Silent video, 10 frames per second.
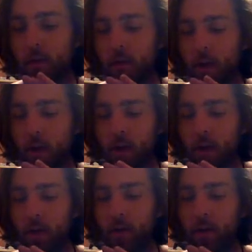right,
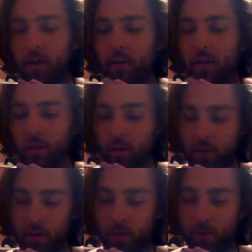you're getting these focal
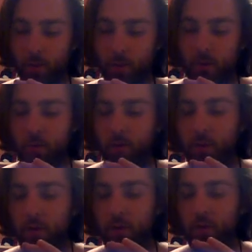points on the points
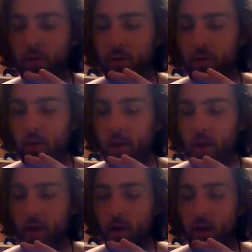with a neutral zone
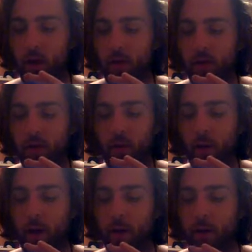on the
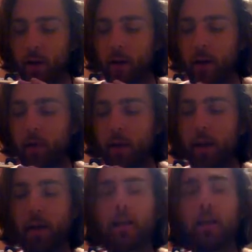square, you're
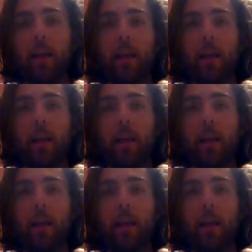getting